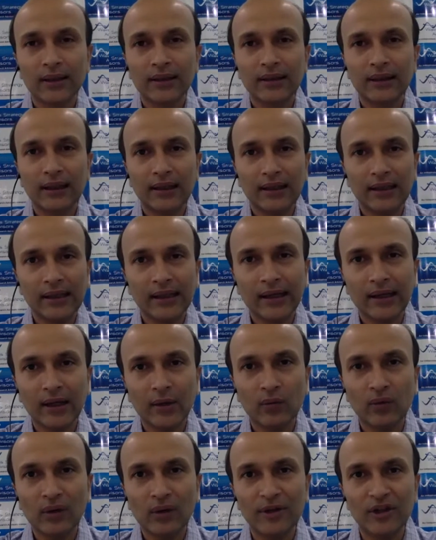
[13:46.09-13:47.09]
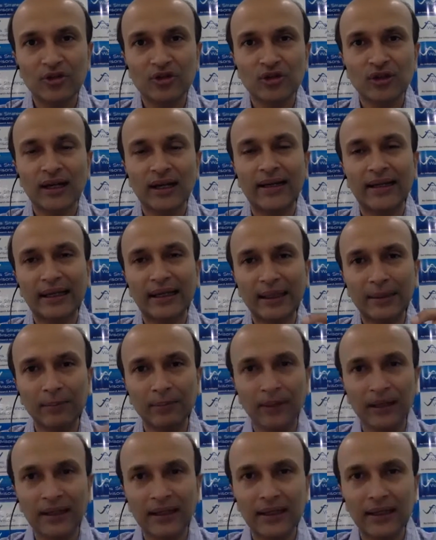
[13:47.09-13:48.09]
The link will be shared
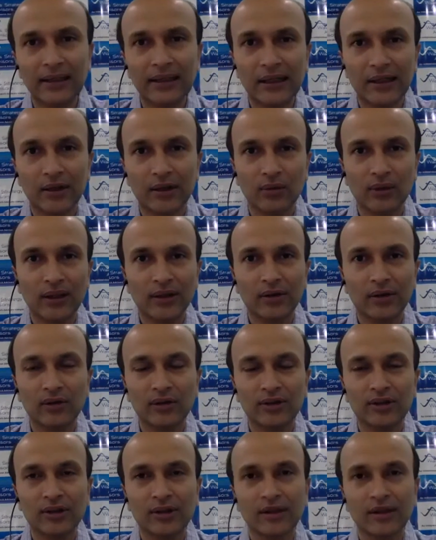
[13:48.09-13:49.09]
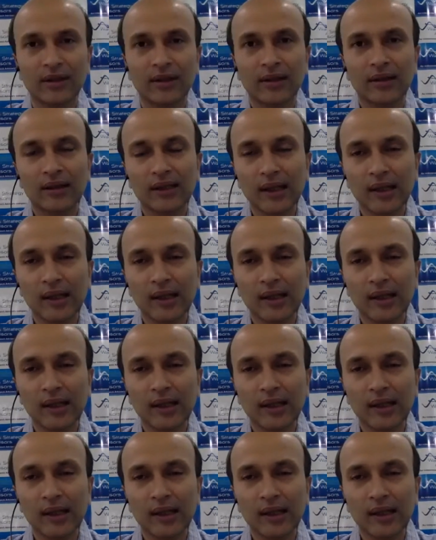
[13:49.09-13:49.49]
immediately as soon as you register.